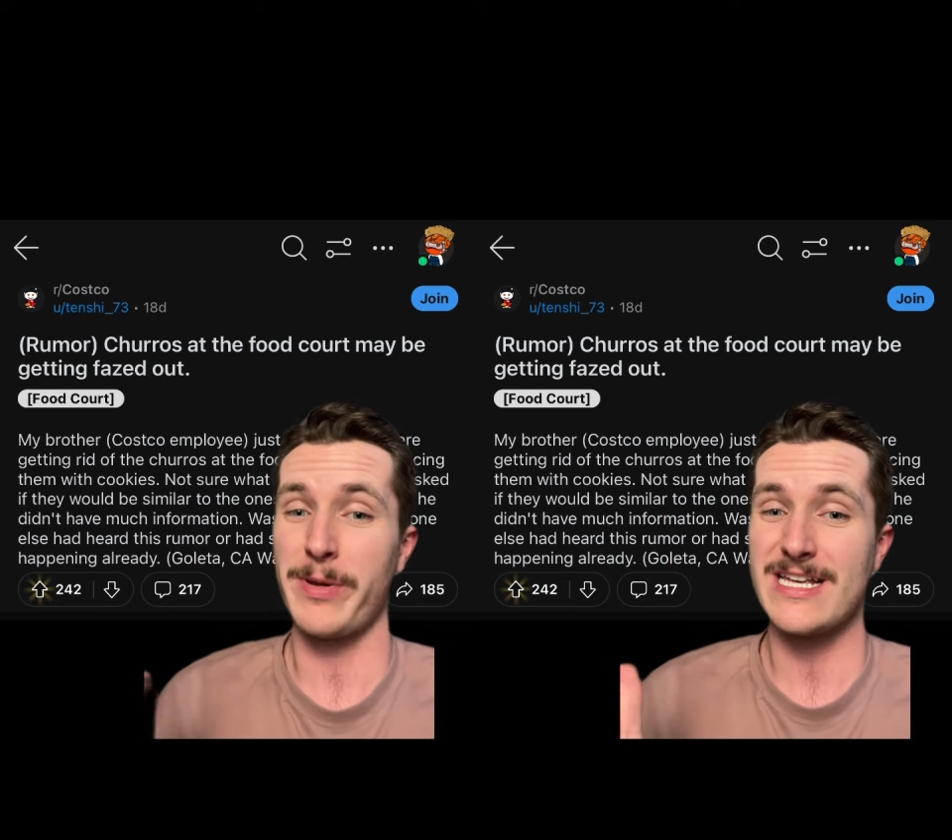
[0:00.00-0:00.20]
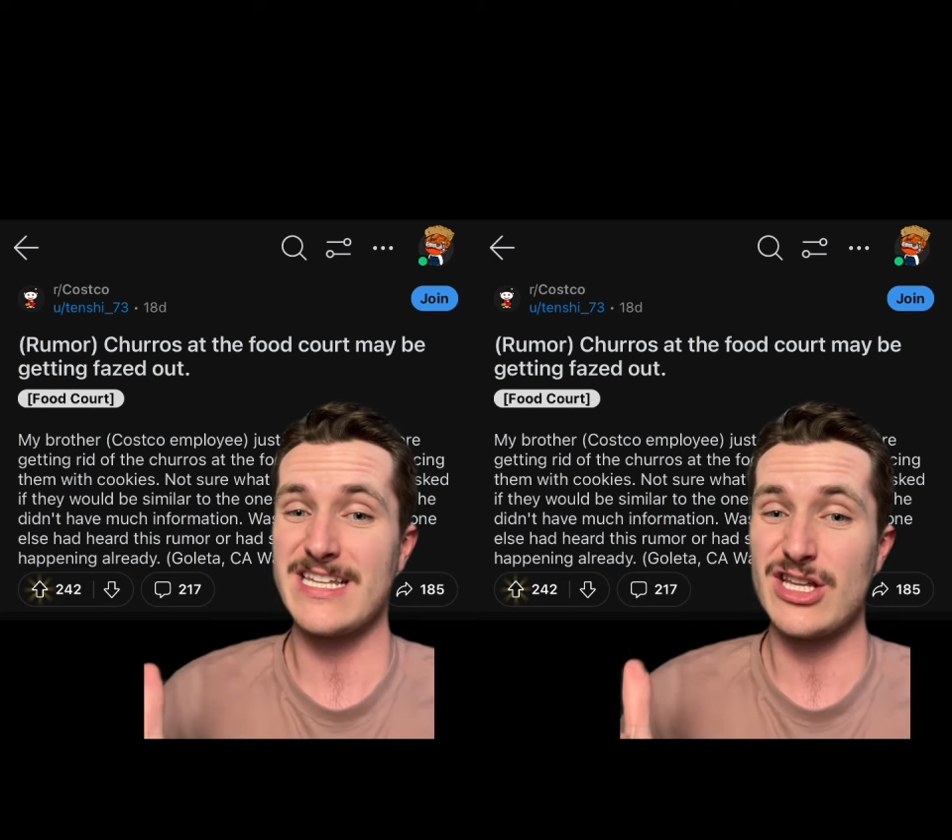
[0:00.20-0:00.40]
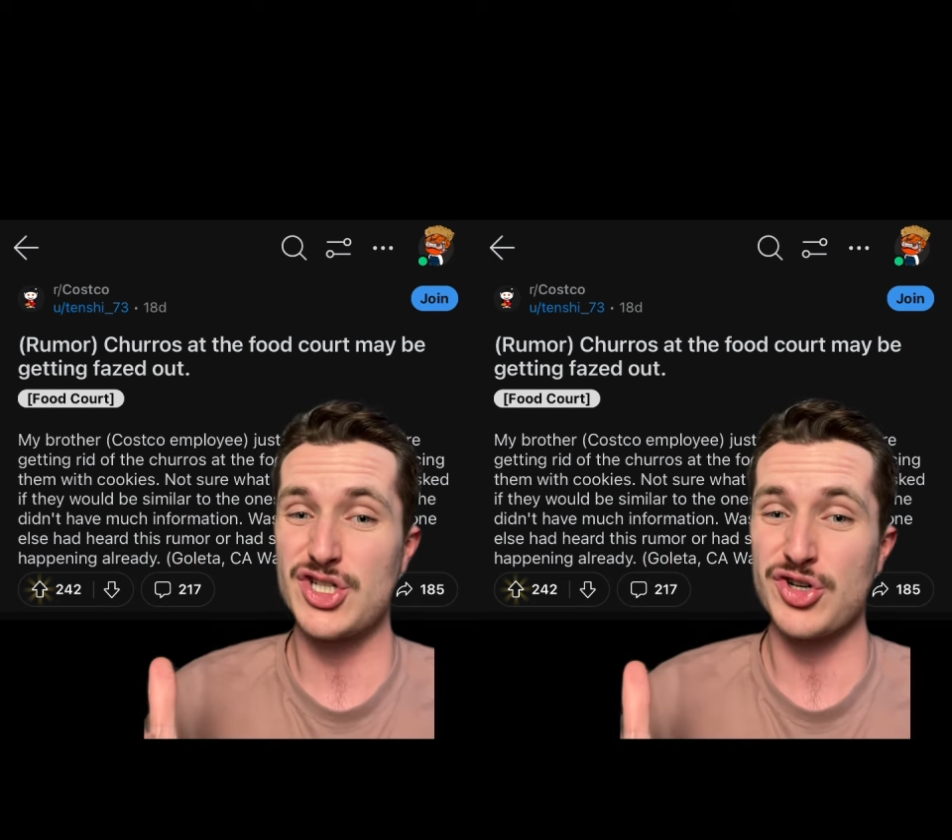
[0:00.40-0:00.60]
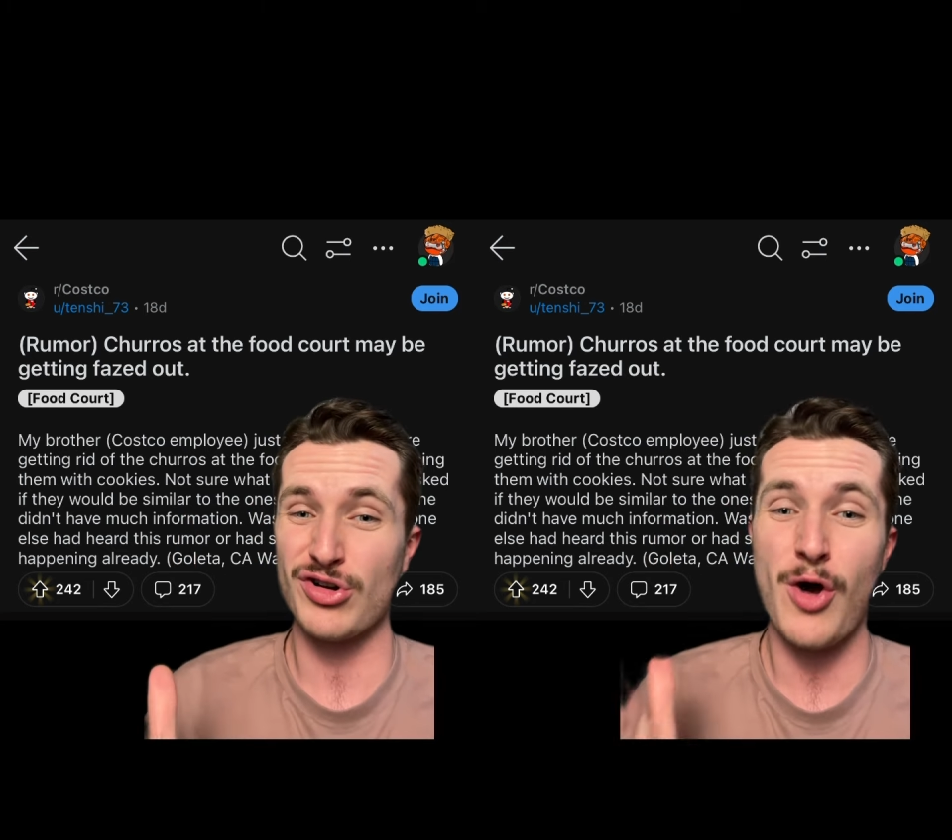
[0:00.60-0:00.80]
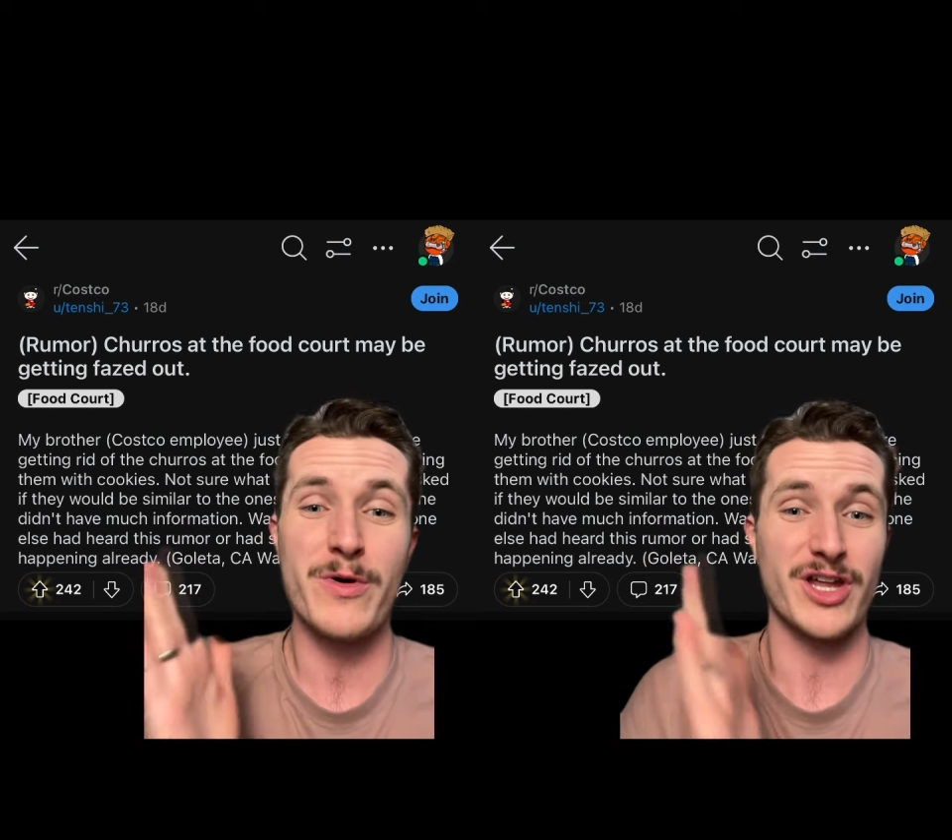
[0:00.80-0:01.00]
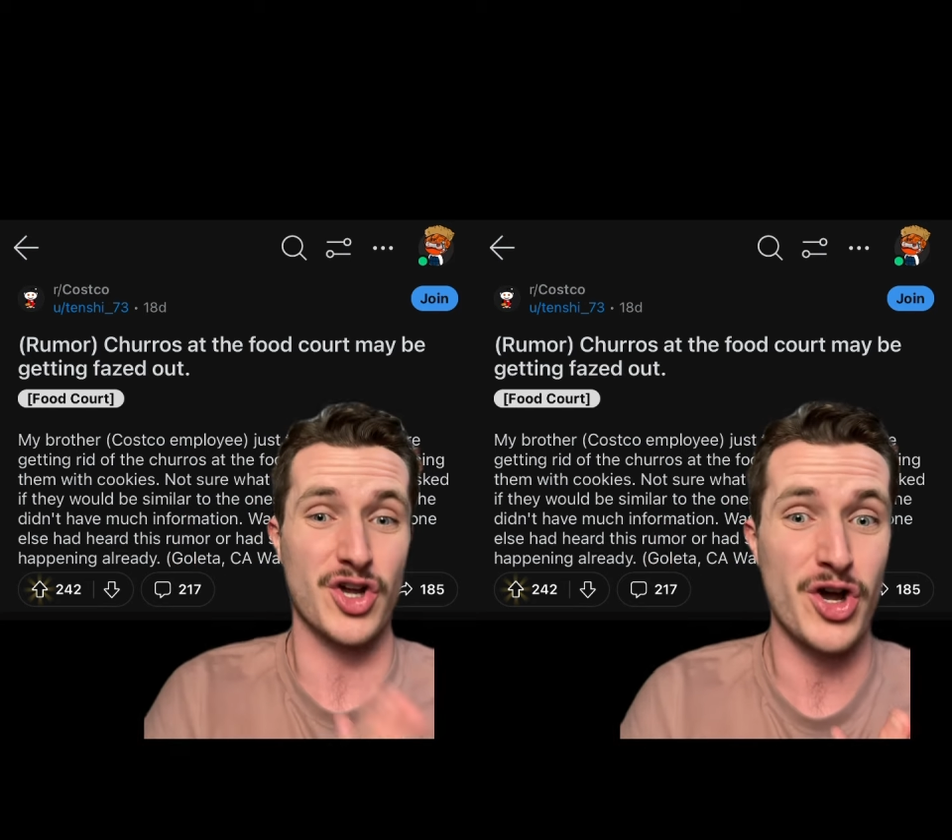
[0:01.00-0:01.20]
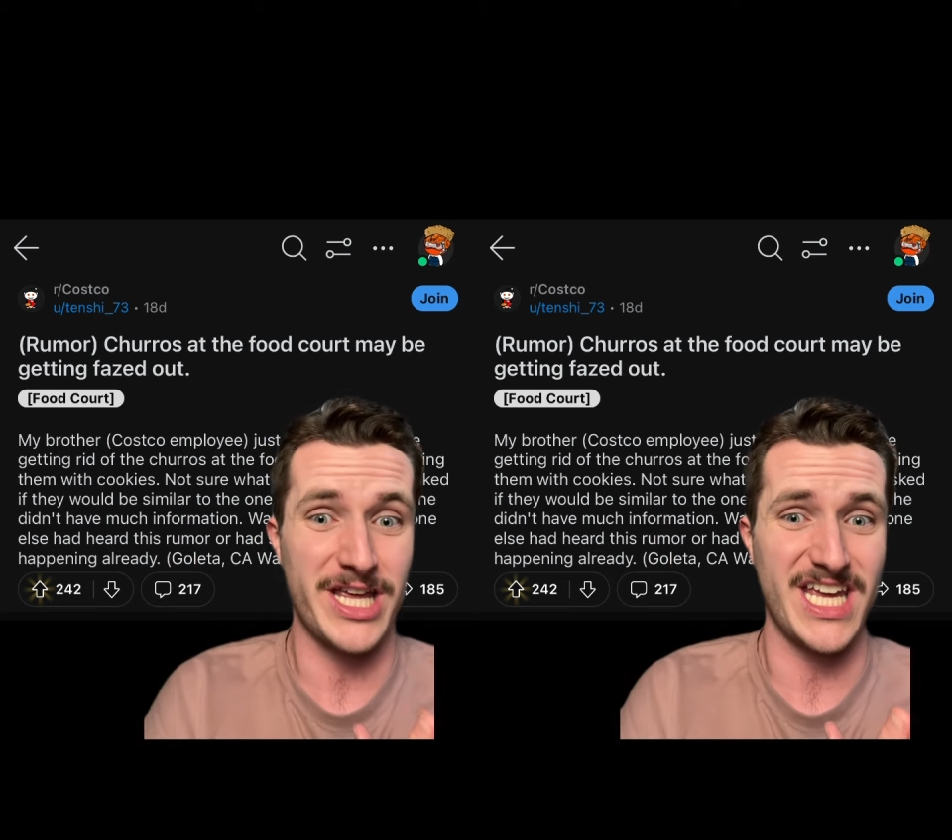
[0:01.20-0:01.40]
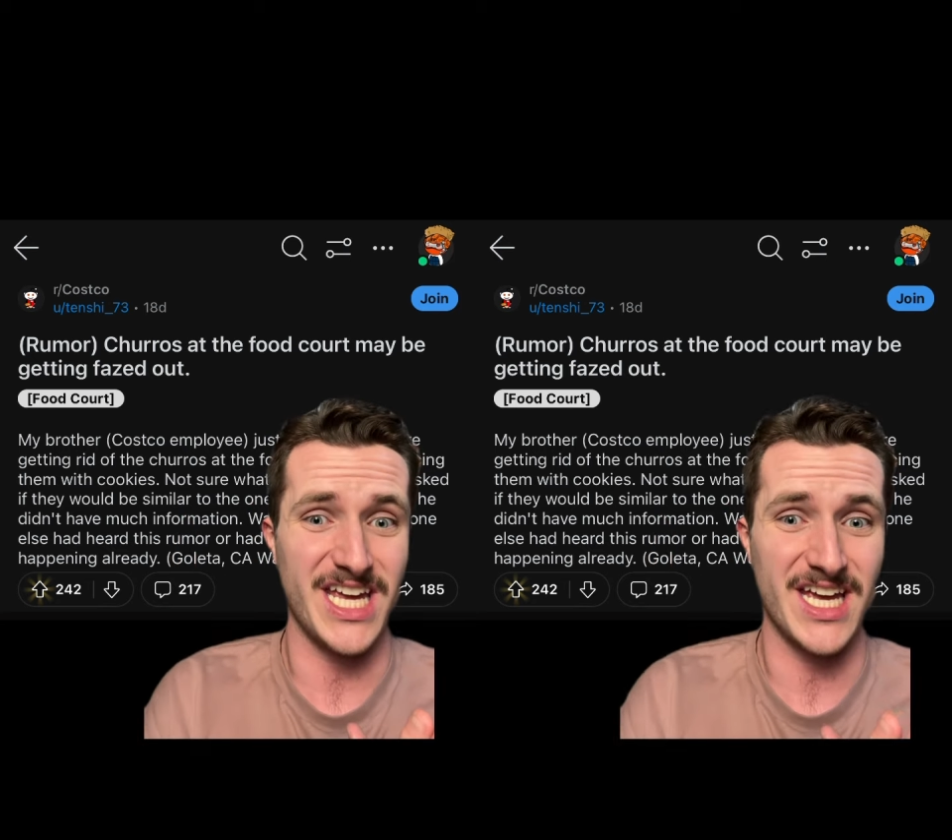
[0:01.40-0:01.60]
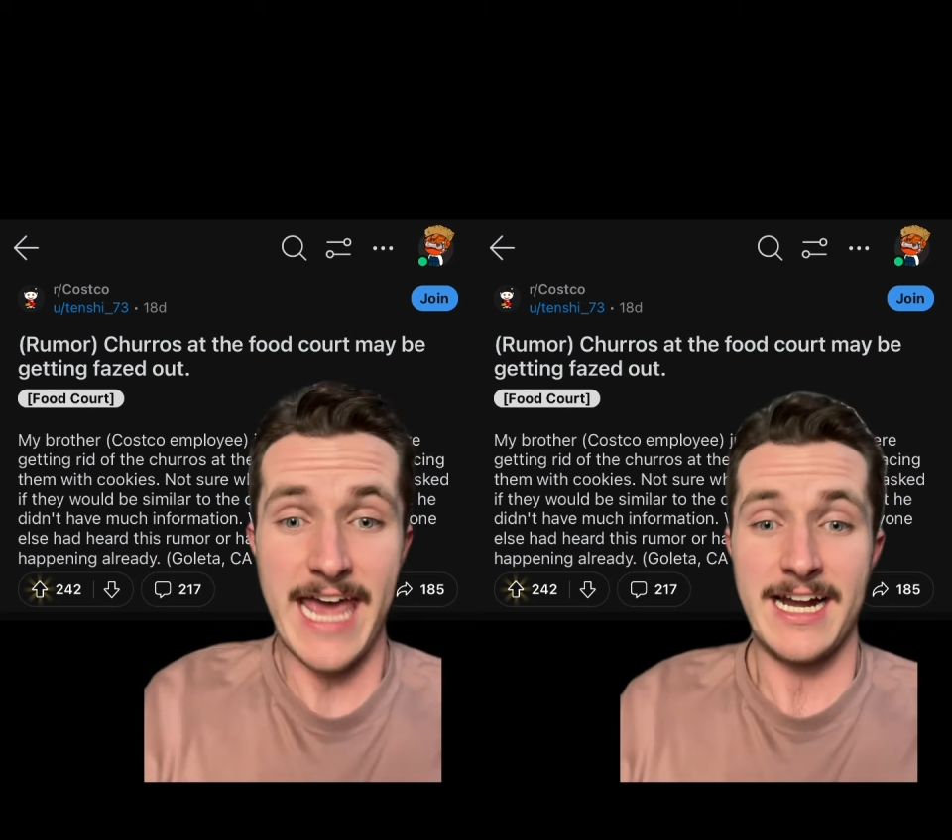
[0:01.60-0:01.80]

replacing the churro with a cookie.